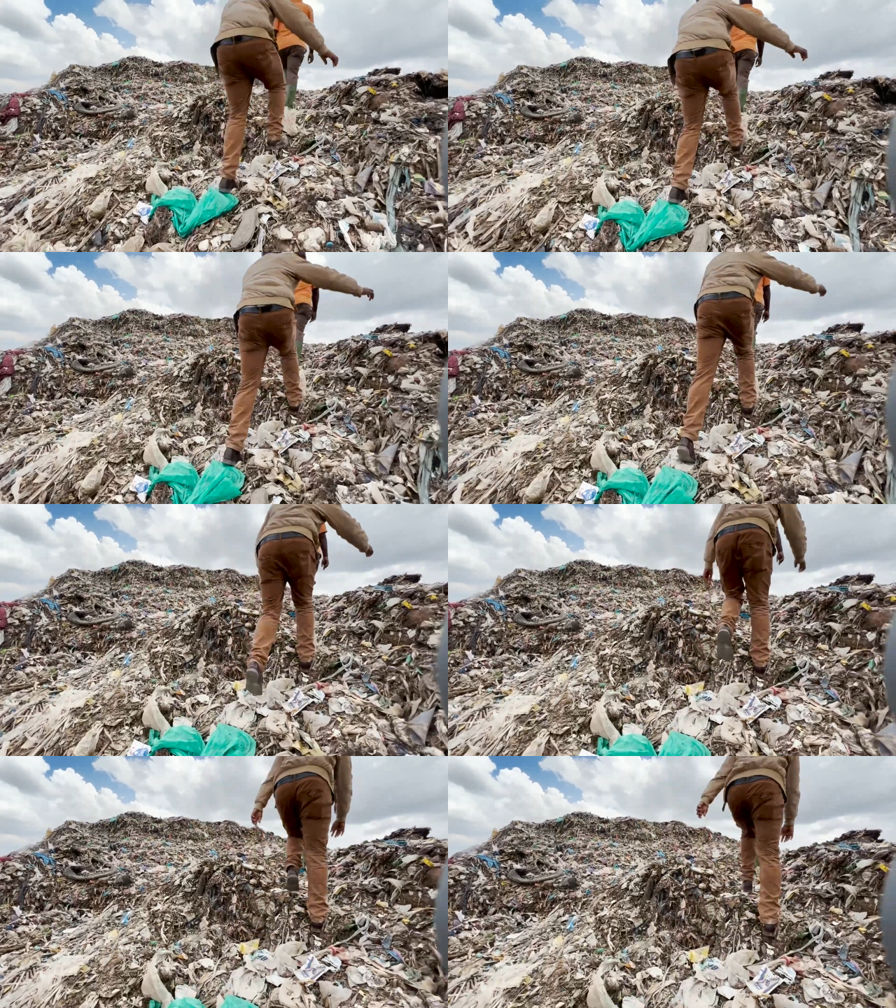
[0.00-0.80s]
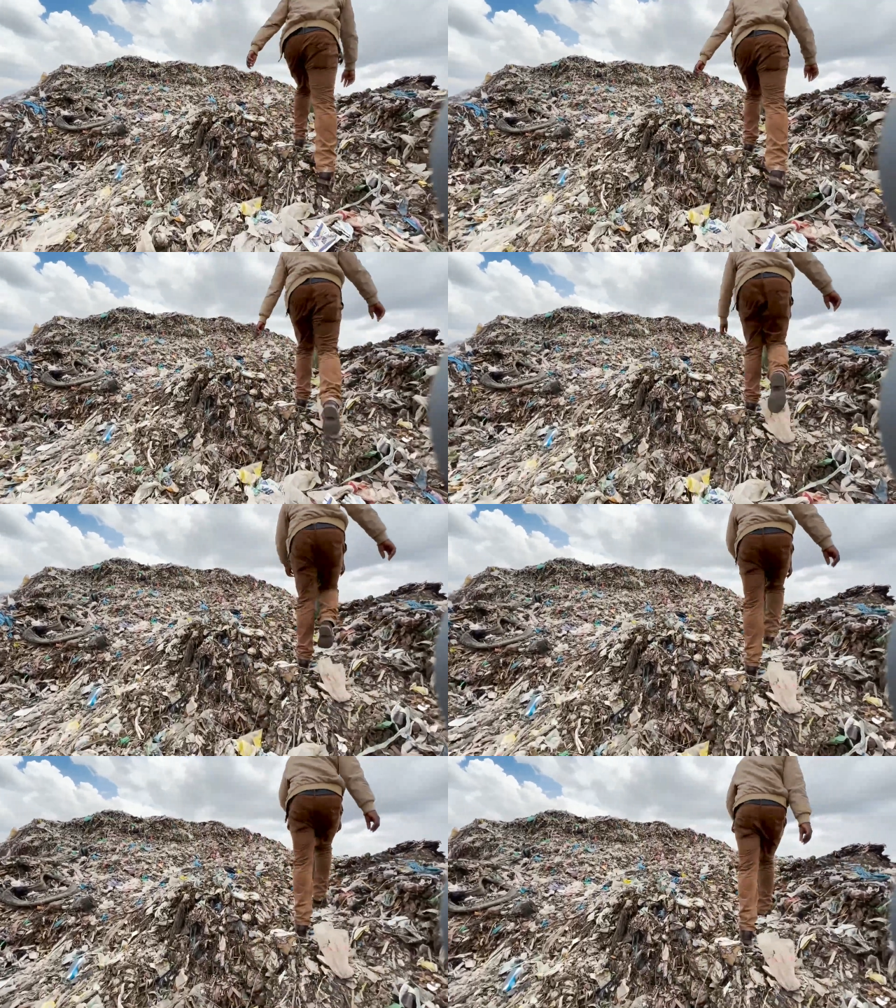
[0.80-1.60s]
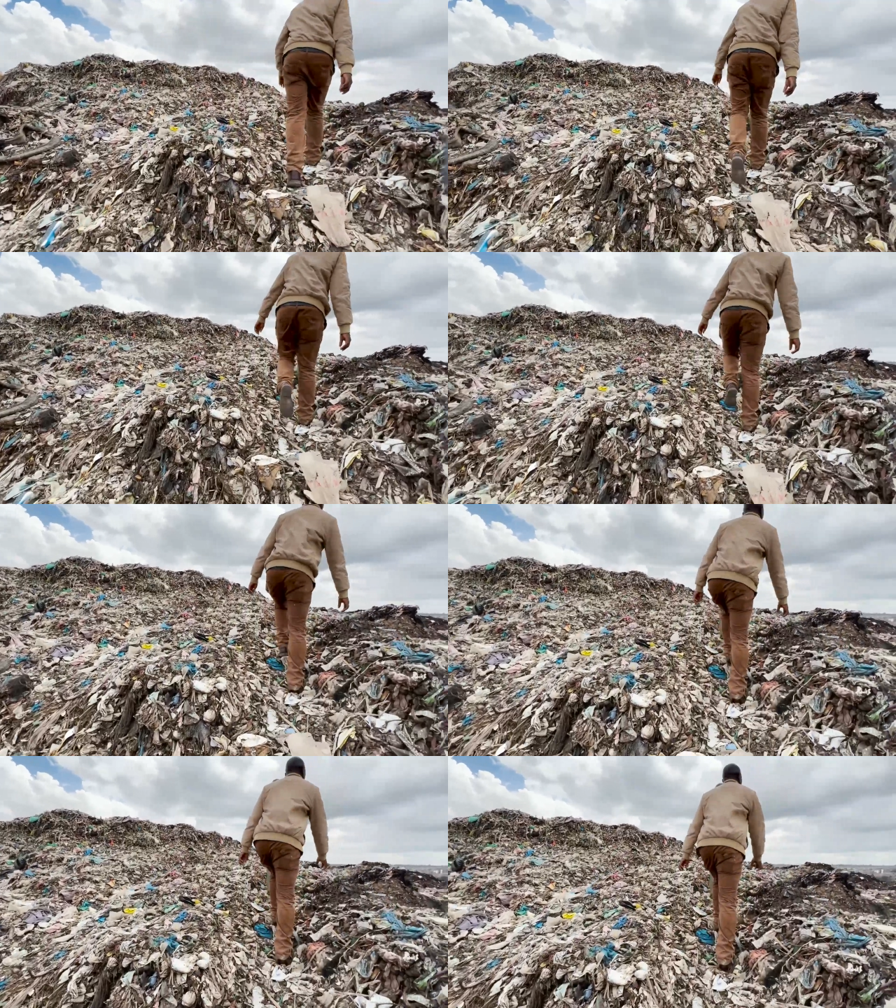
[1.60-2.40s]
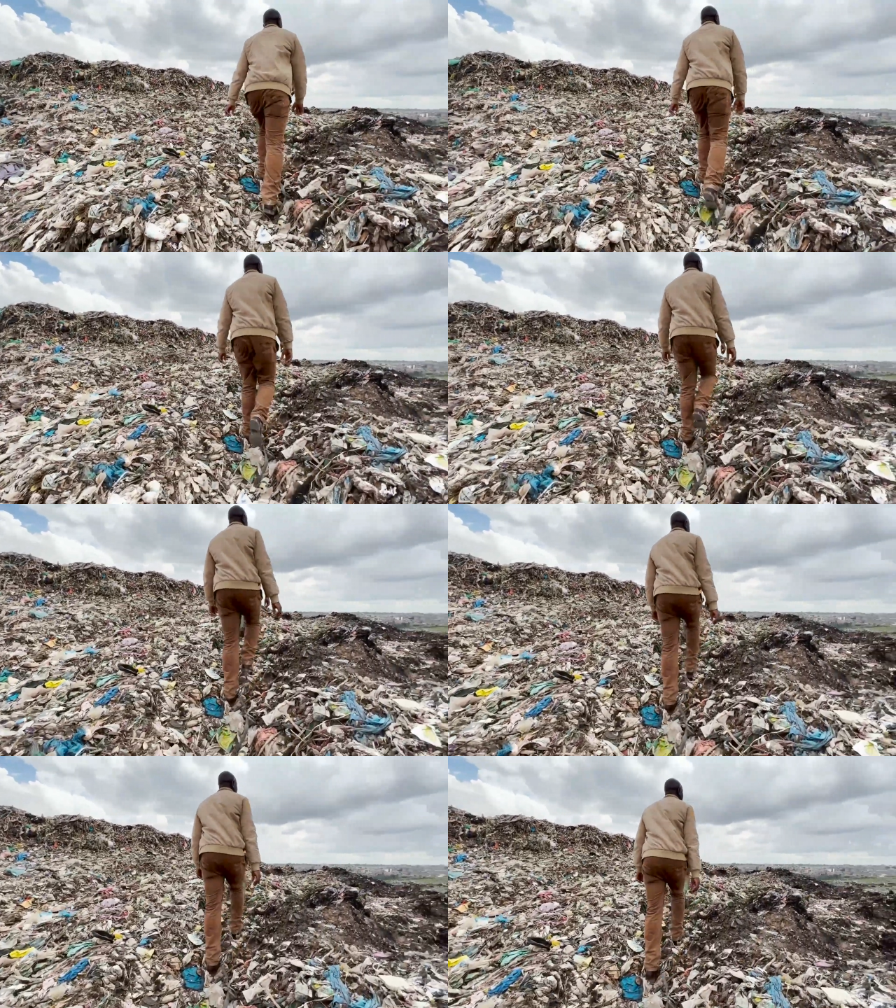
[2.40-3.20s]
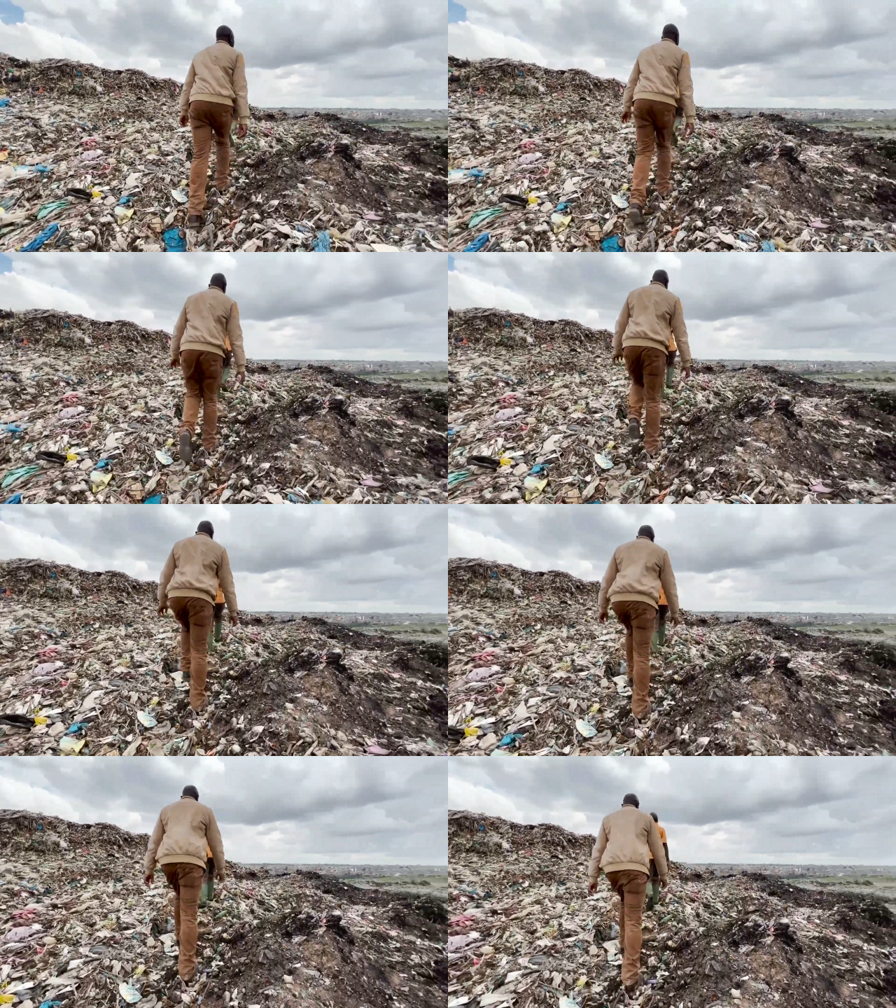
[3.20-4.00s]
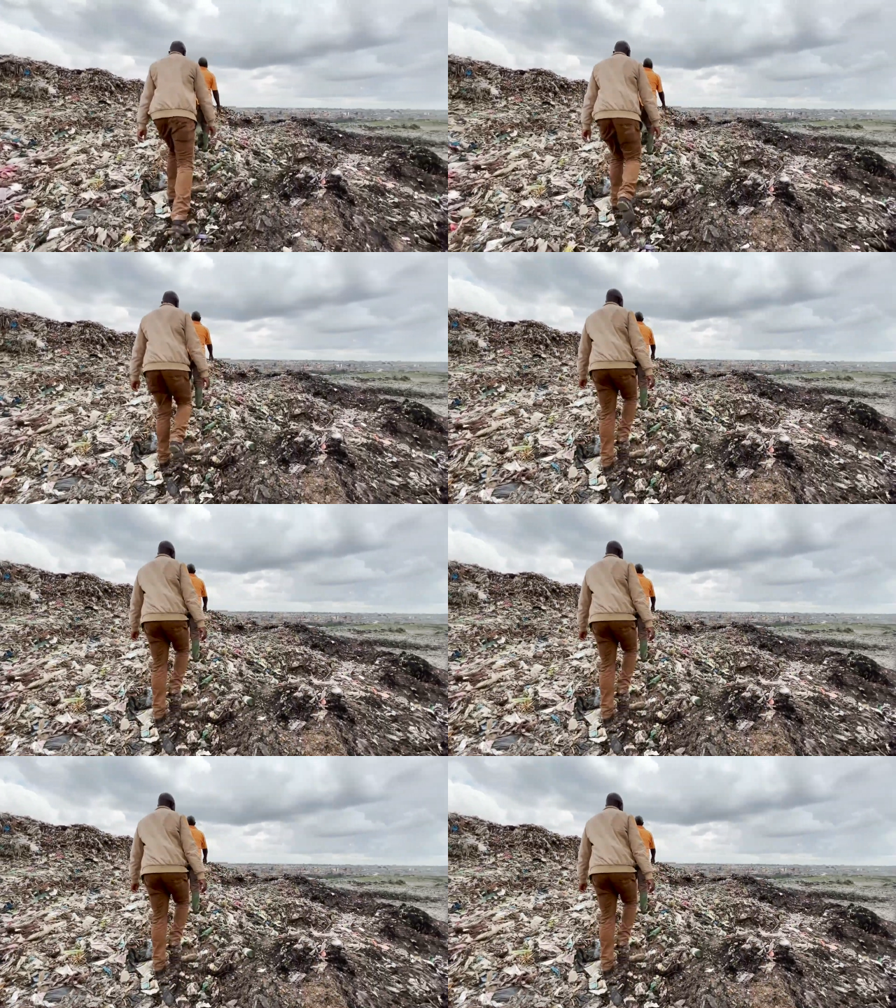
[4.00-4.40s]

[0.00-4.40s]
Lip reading: Nobody's mouth can be seen.